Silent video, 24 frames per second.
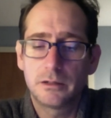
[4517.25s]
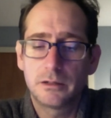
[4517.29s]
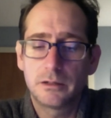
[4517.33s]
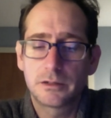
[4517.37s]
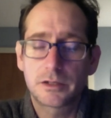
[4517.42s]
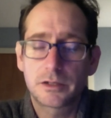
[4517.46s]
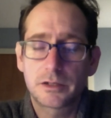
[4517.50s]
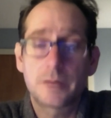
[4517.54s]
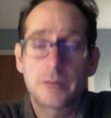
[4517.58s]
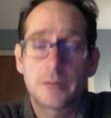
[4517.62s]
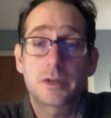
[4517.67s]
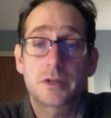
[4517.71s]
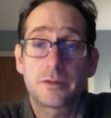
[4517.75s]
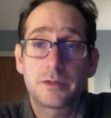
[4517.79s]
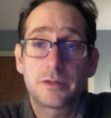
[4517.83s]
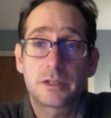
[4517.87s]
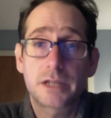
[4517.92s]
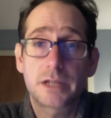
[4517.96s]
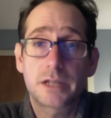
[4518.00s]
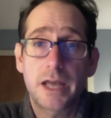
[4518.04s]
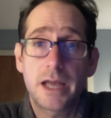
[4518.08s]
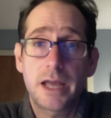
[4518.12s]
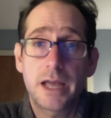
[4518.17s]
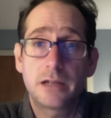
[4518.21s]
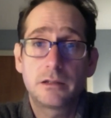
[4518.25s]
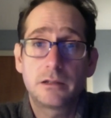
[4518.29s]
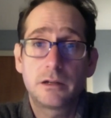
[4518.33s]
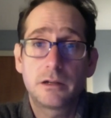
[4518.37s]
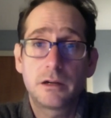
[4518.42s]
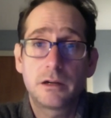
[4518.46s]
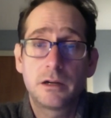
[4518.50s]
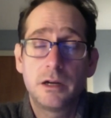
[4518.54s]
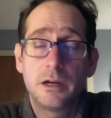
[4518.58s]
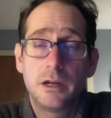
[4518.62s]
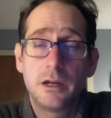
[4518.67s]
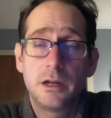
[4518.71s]
subsurface
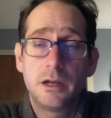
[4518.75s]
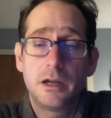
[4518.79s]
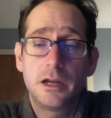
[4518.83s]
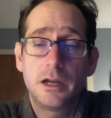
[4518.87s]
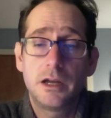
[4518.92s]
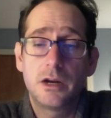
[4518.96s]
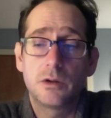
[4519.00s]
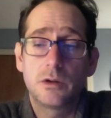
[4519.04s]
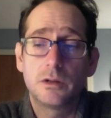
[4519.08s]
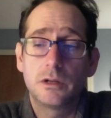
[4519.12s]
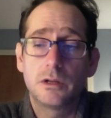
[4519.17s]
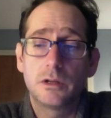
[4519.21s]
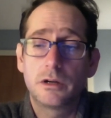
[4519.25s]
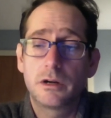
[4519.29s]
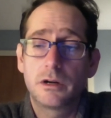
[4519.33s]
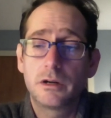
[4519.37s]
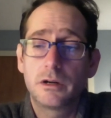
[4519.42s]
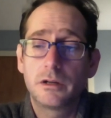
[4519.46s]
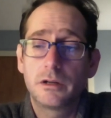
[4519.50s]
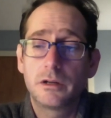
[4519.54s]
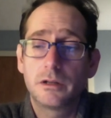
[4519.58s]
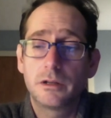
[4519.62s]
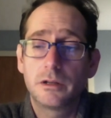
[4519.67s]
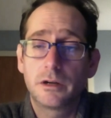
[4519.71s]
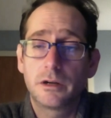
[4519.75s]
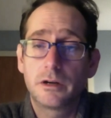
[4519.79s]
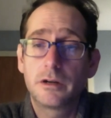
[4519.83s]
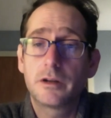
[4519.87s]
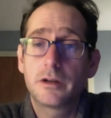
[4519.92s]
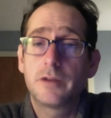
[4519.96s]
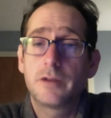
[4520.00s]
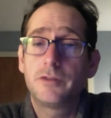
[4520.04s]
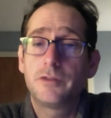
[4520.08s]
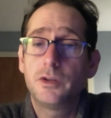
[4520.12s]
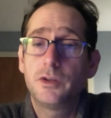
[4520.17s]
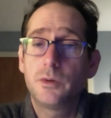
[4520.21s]
angler you know learn learn
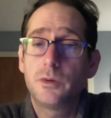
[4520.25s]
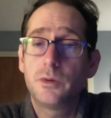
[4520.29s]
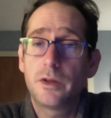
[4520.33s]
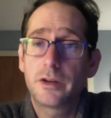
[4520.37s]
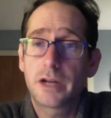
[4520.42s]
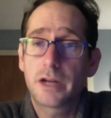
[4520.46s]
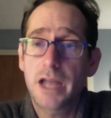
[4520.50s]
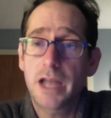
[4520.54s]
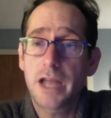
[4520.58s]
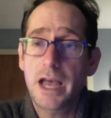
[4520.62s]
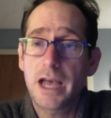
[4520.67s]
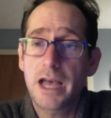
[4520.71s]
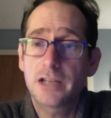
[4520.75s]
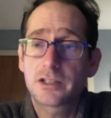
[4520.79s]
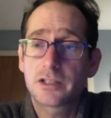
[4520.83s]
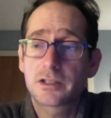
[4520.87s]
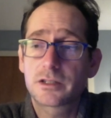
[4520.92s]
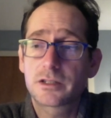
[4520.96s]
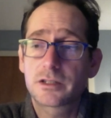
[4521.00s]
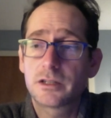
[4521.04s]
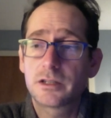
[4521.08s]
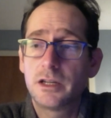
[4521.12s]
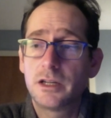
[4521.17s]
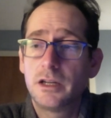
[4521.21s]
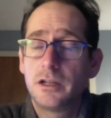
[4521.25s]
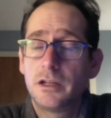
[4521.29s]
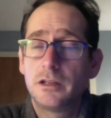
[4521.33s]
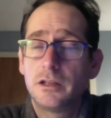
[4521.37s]
a few other casts